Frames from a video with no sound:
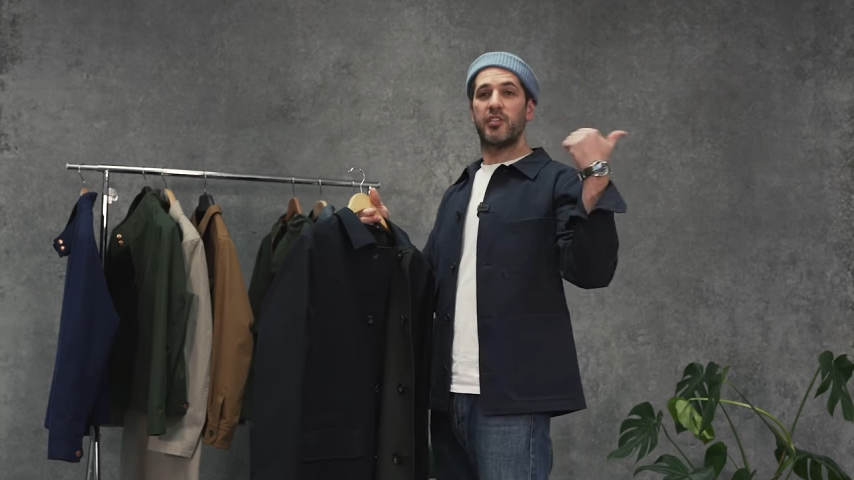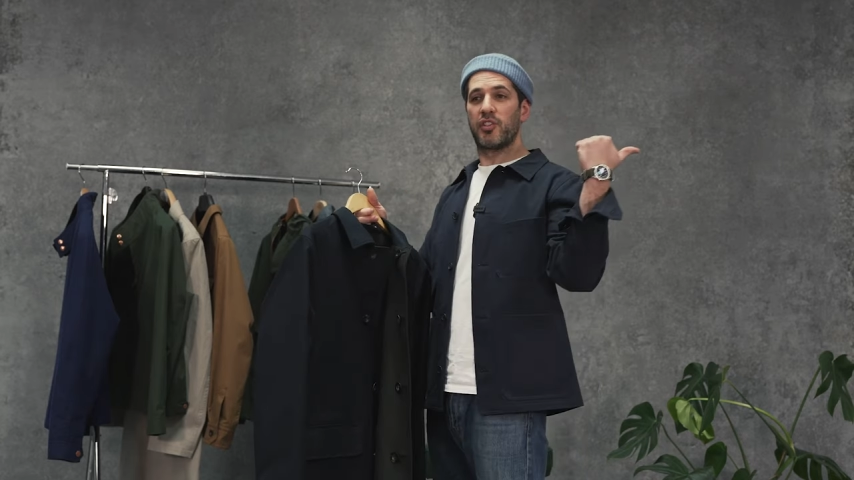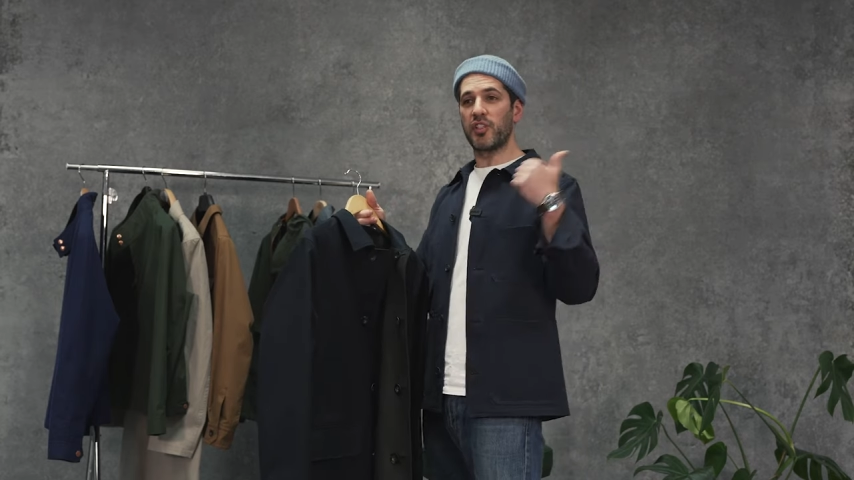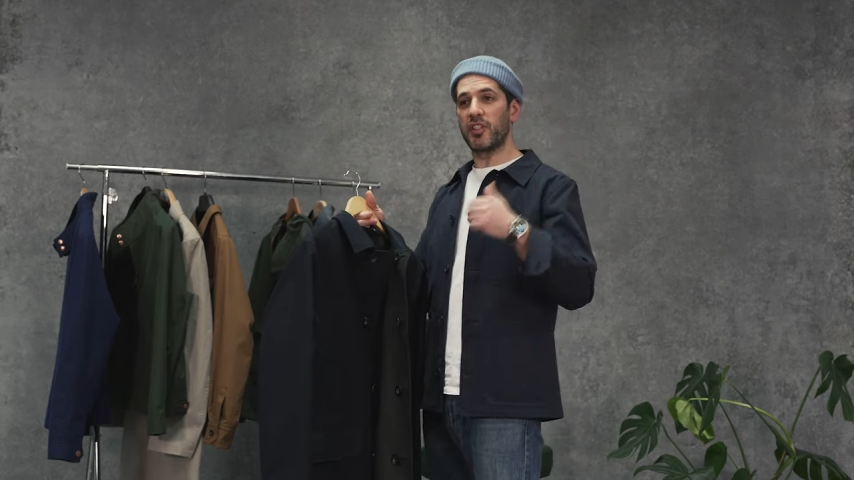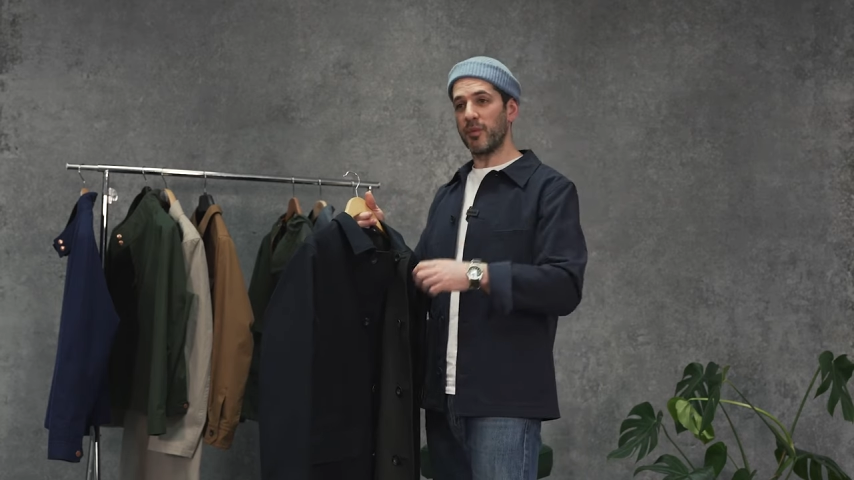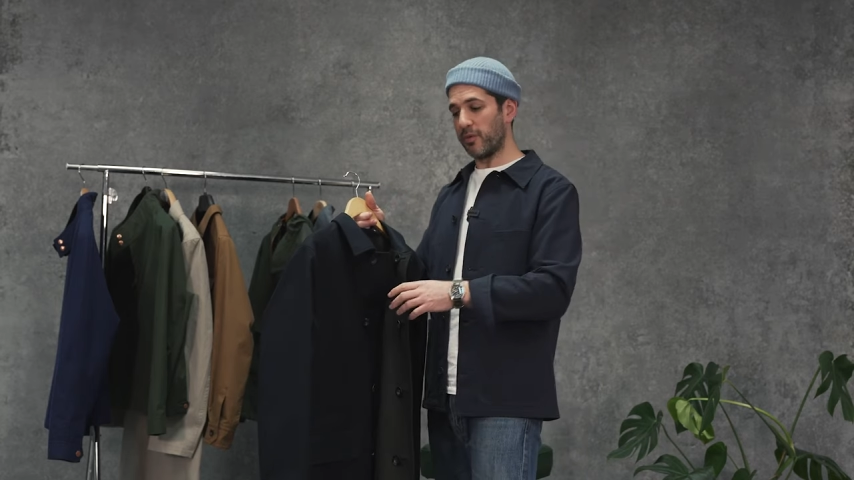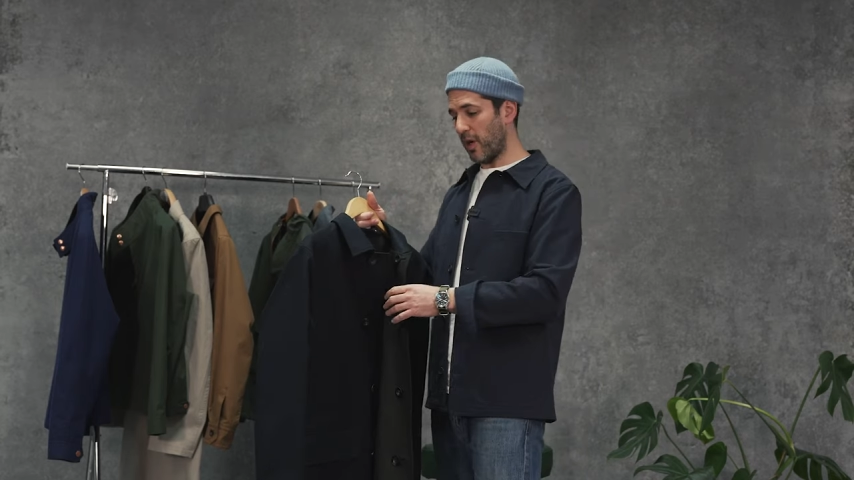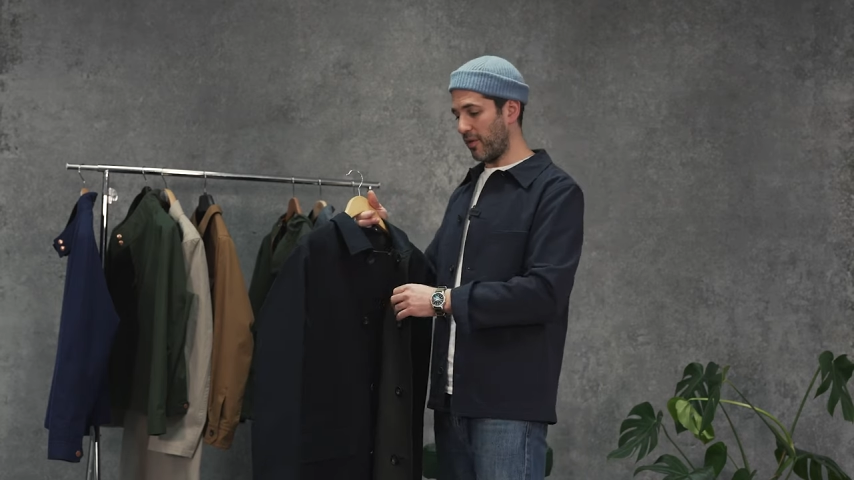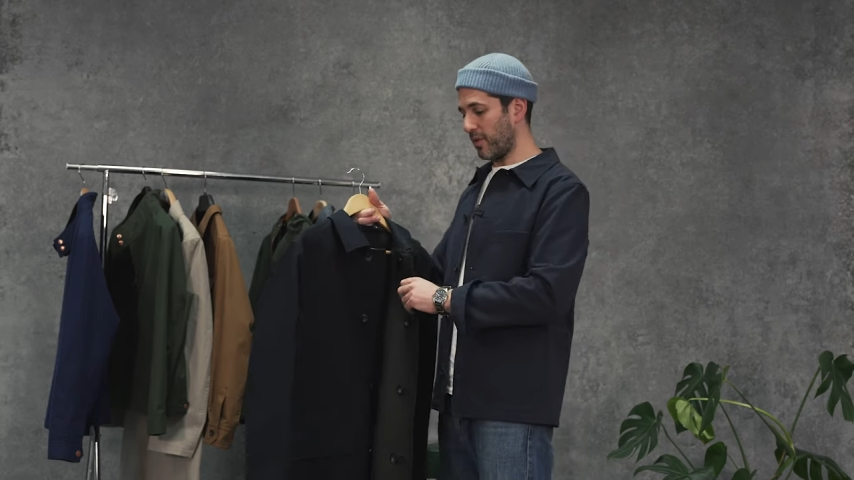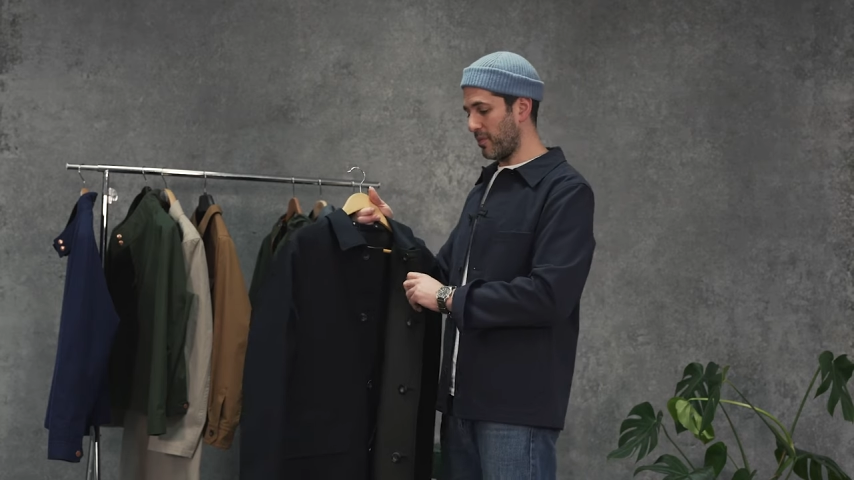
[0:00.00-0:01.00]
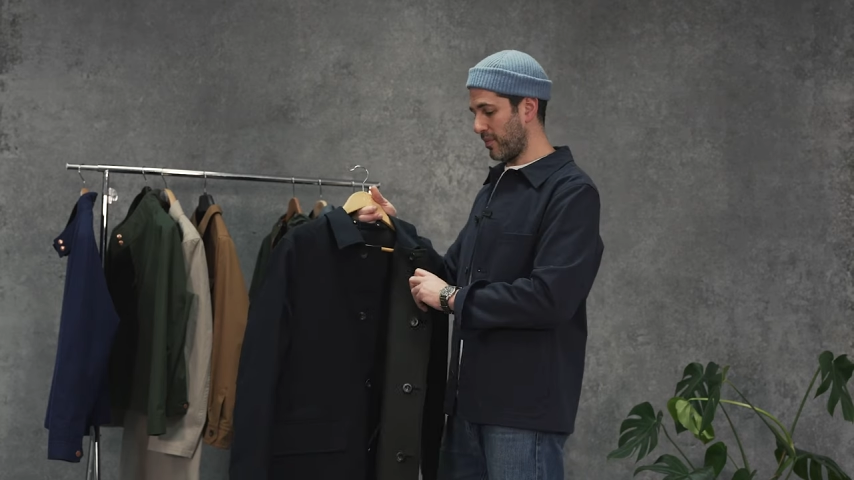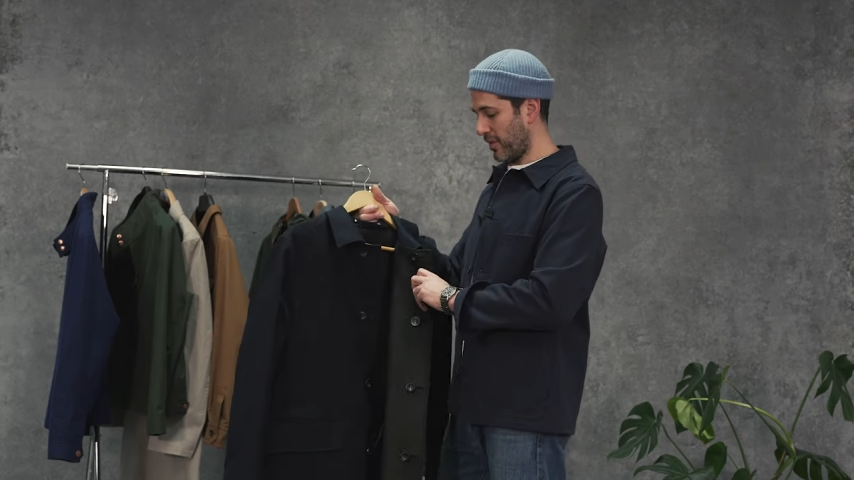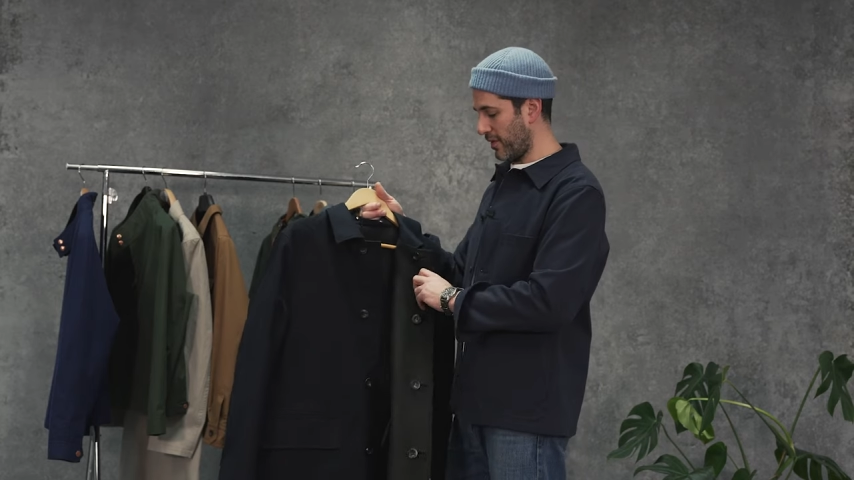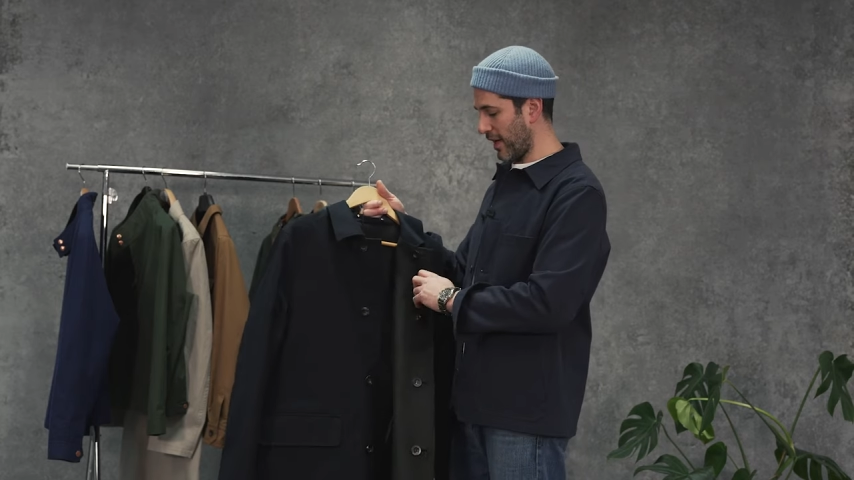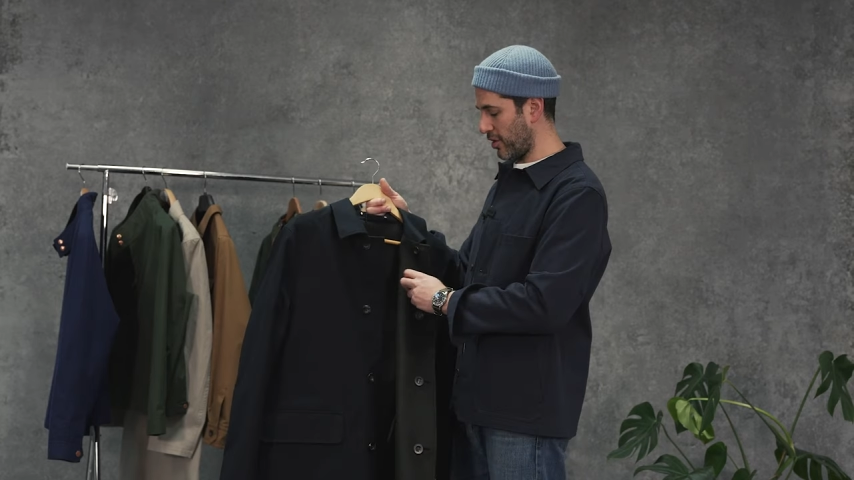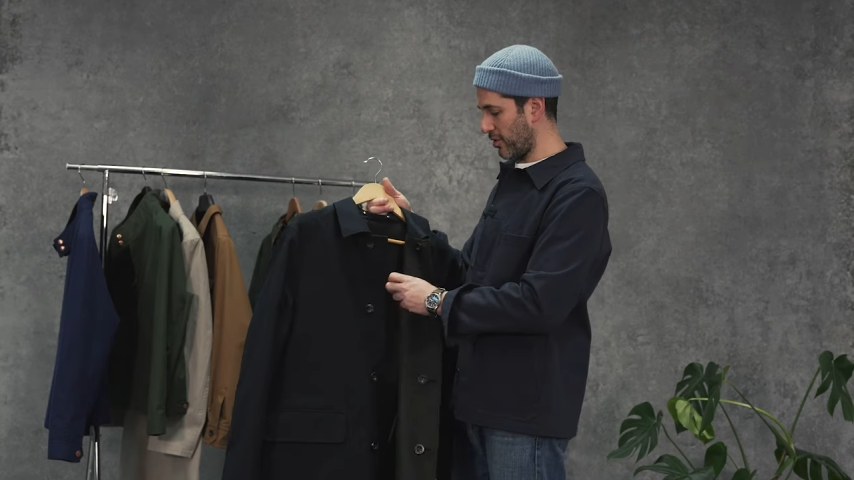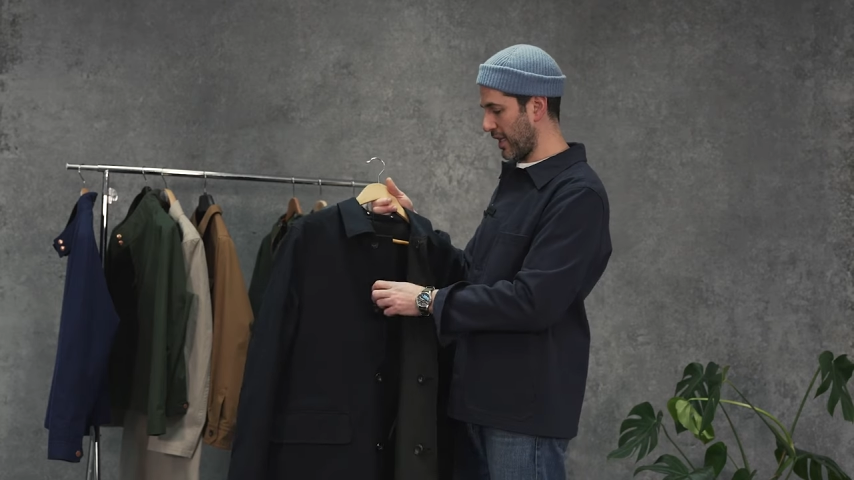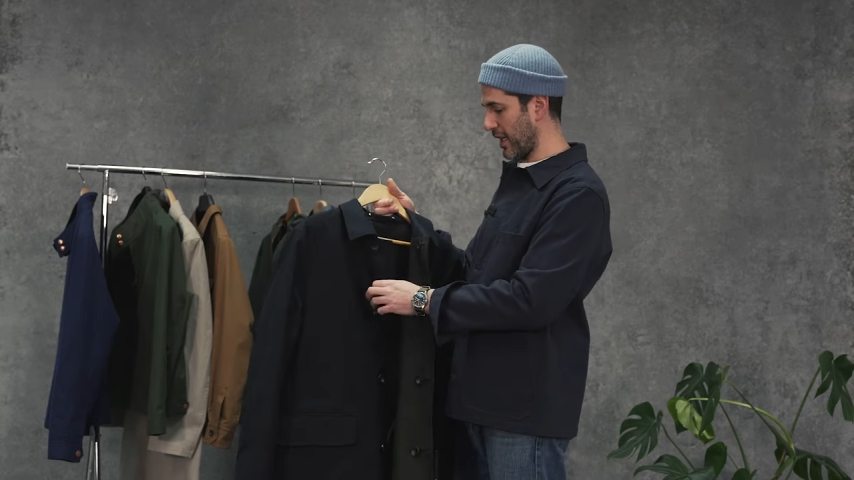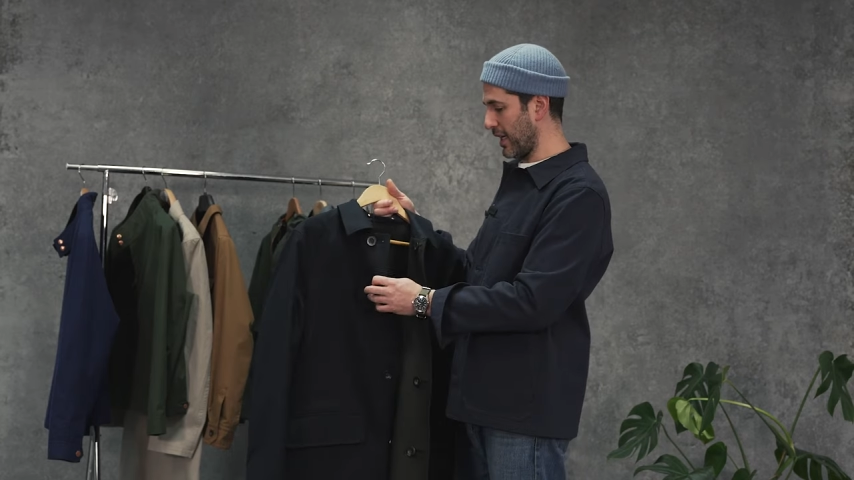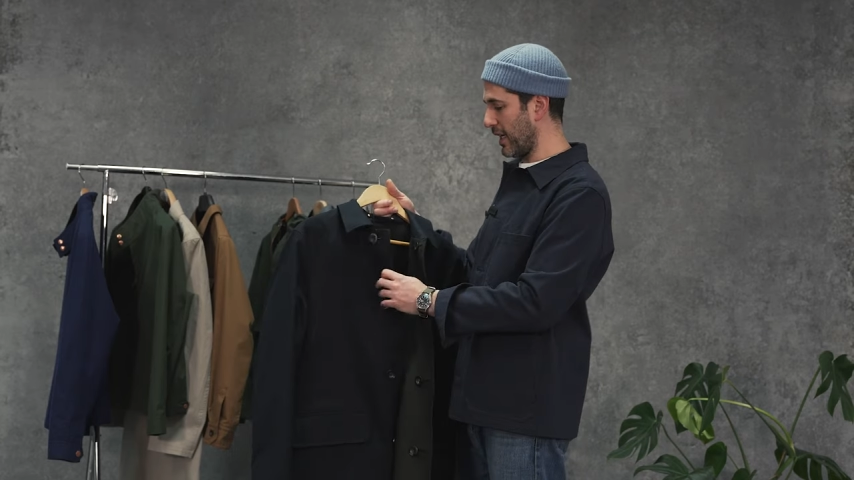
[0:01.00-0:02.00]
just up the road from the factory
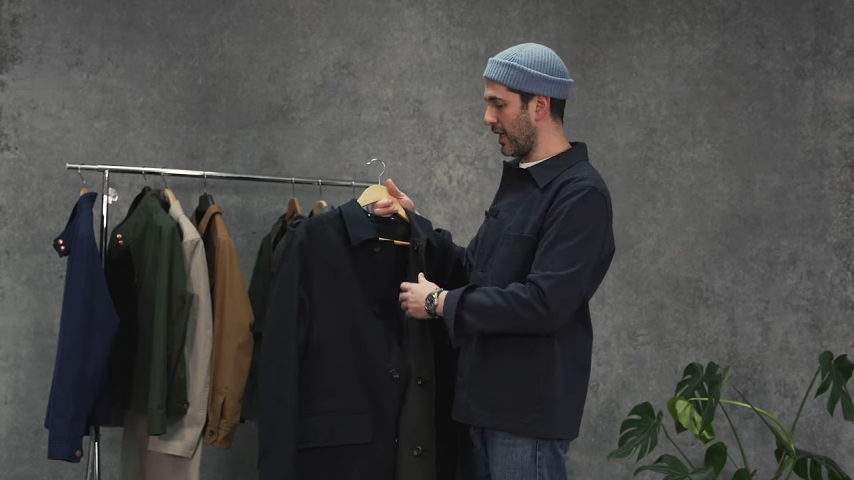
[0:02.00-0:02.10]
here.